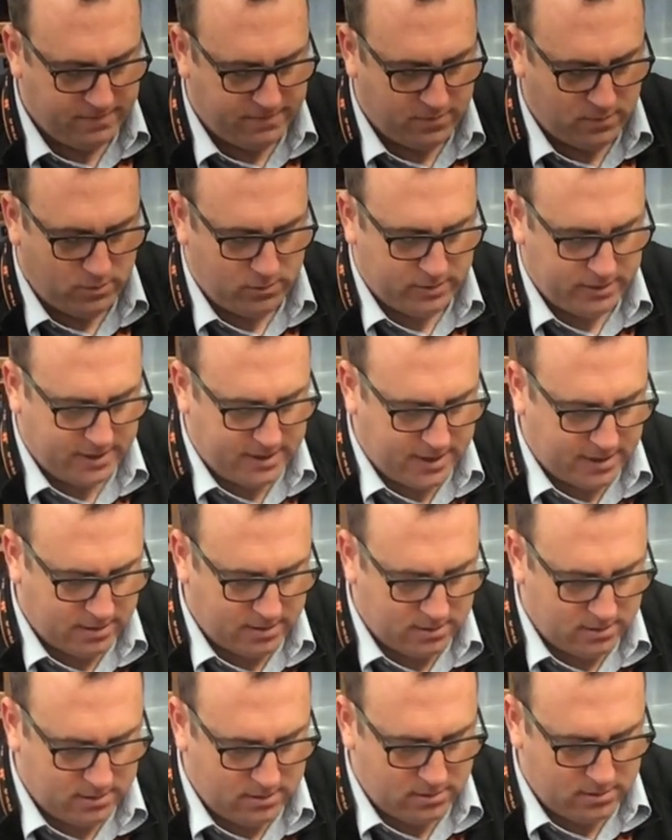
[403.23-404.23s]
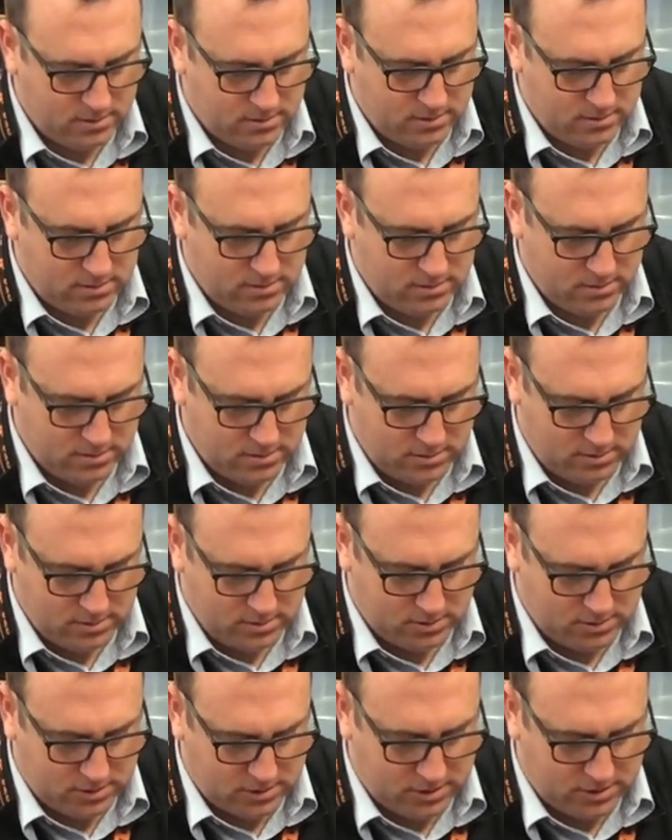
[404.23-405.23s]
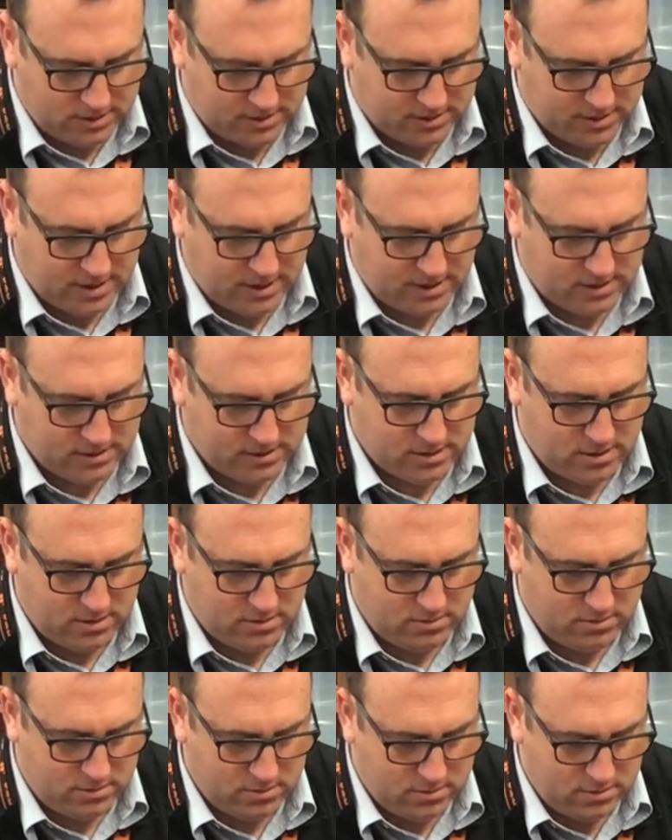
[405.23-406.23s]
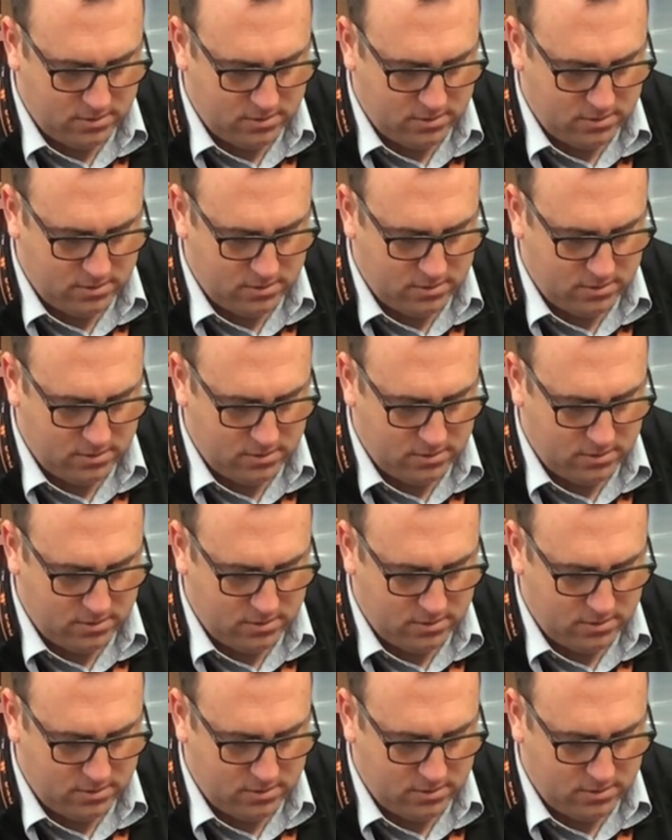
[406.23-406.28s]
Fold it in. Just like so.